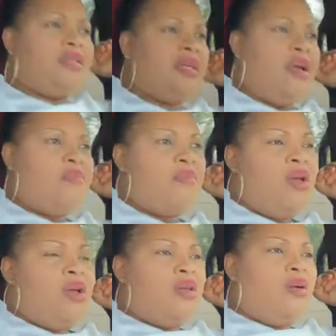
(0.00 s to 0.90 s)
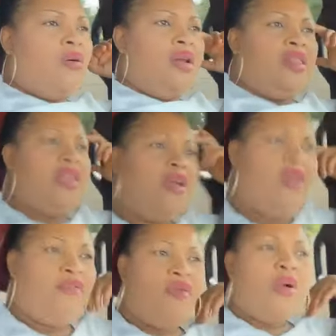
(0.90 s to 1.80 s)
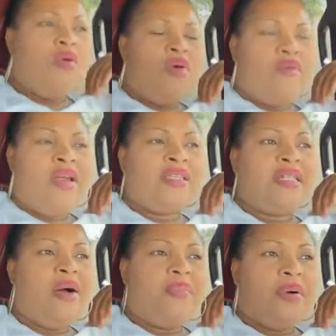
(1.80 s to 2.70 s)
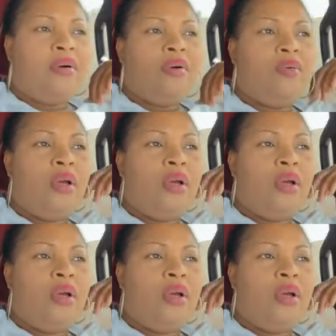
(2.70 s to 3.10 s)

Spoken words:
Yeah, it's the same. The only thing, if we cook red snapper,